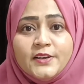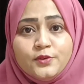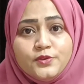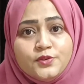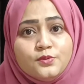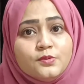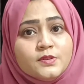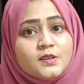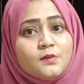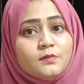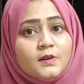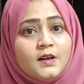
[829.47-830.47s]
to use
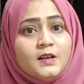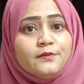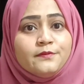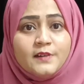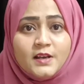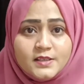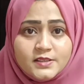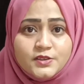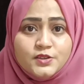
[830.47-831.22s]
the word first.